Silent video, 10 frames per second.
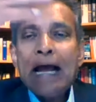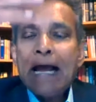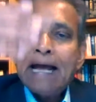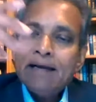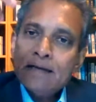
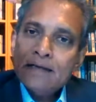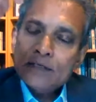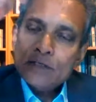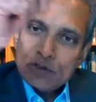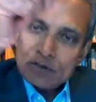and
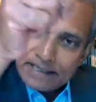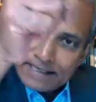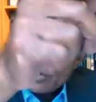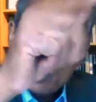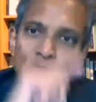
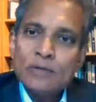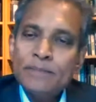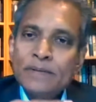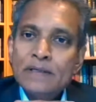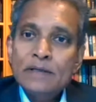in Europe,
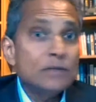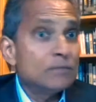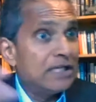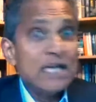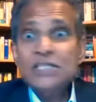
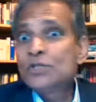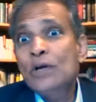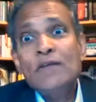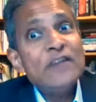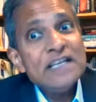yes, you
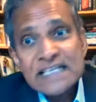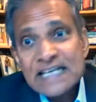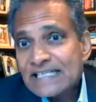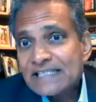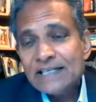have
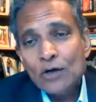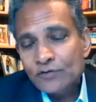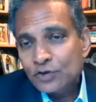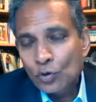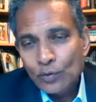fantastic
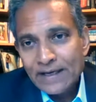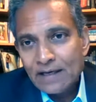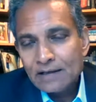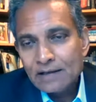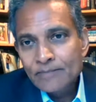offshore wind,